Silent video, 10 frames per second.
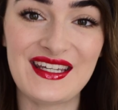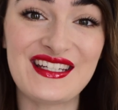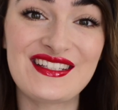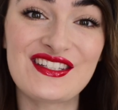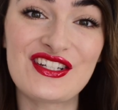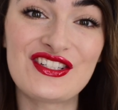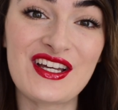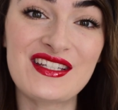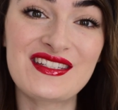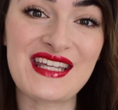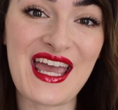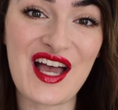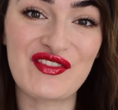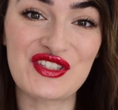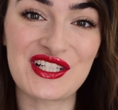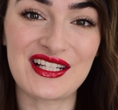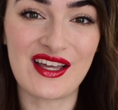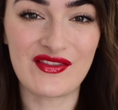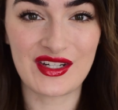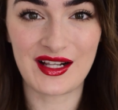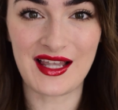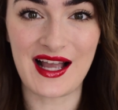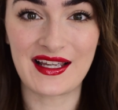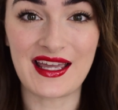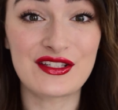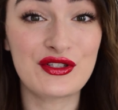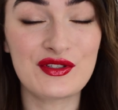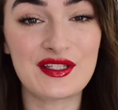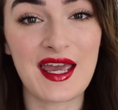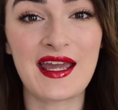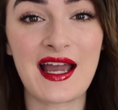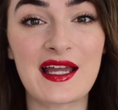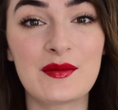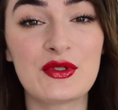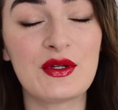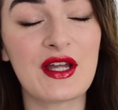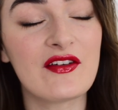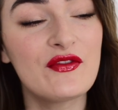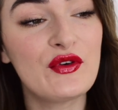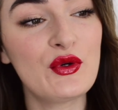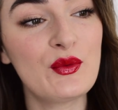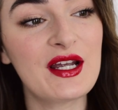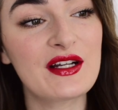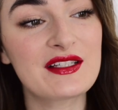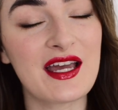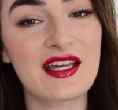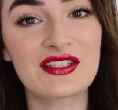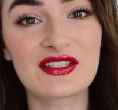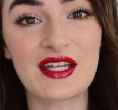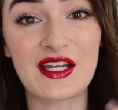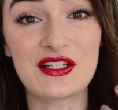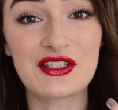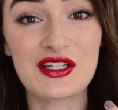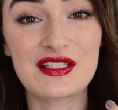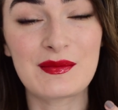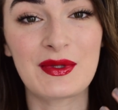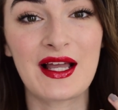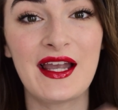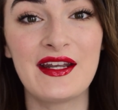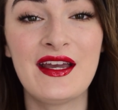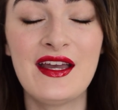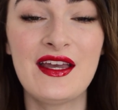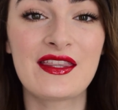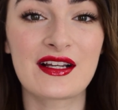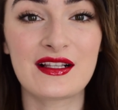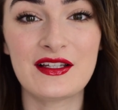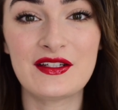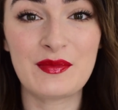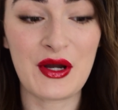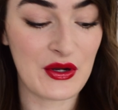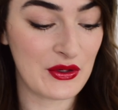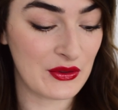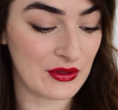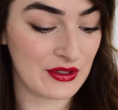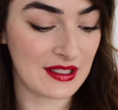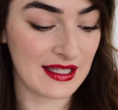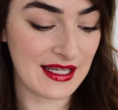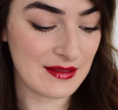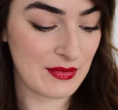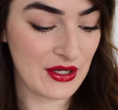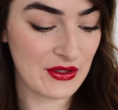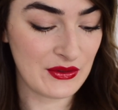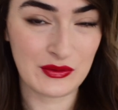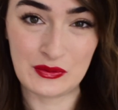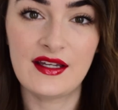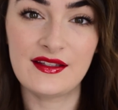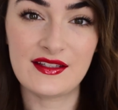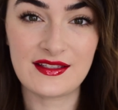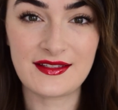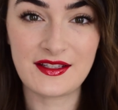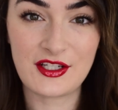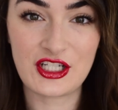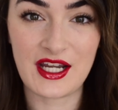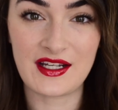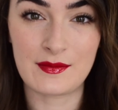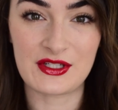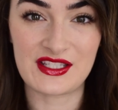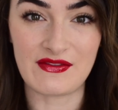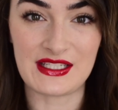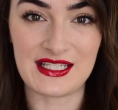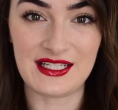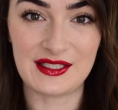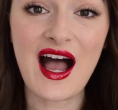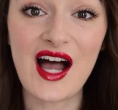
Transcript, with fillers: It is just after eleven o'clock and today I am doing a full wear test and I just applied the Clé de Peau or Clé de Peau, and this is in the shade number seventeen.